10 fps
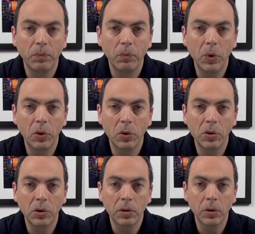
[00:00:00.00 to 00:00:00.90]
Because
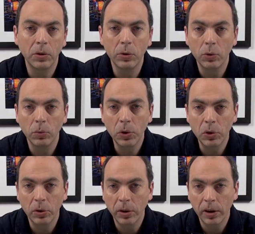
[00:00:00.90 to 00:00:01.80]
YouTube is
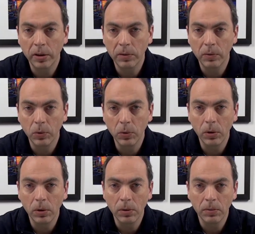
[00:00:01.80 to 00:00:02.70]
already
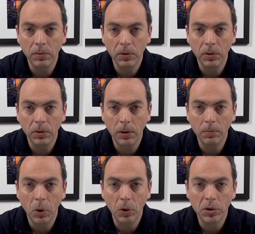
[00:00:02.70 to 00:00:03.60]
full of
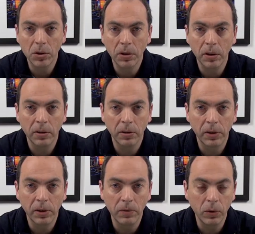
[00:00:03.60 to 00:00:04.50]
unboxing and
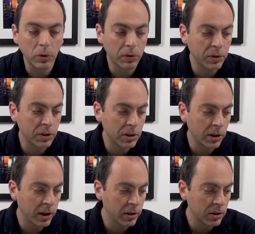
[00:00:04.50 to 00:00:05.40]
review of this
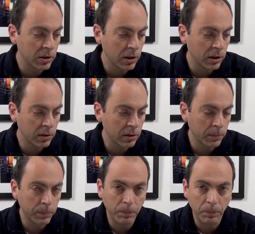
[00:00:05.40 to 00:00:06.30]
lens,
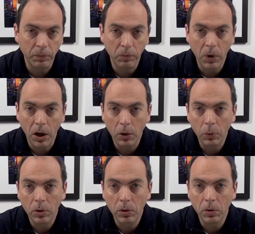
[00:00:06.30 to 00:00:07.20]
and I
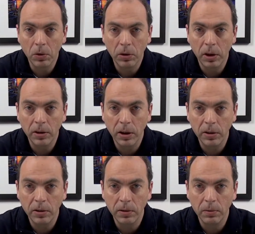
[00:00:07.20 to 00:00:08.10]
will not add
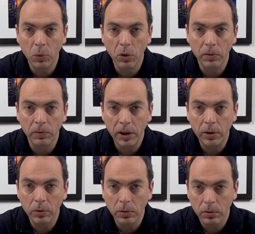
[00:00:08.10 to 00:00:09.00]
any more
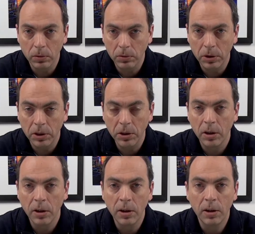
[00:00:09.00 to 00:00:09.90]
value on this.
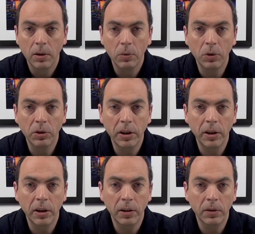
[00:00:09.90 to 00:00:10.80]
What I
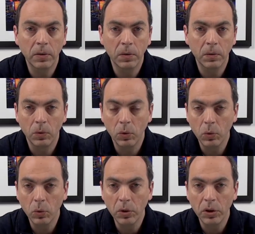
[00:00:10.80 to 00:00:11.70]
can
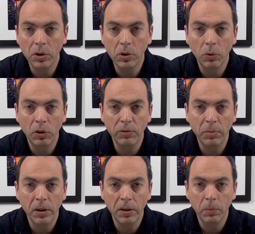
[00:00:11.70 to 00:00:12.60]
do is to give
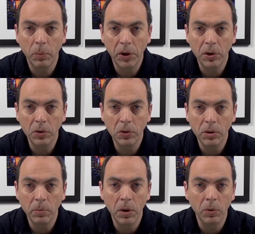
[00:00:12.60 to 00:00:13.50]
my impressions
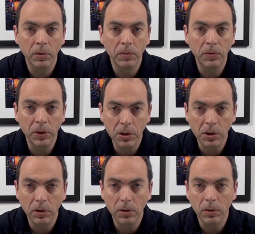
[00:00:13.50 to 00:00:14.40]
about the
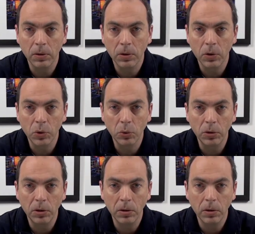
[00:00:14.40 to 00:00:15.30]
first
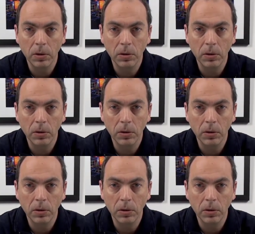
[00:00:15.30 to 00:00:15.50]
shooting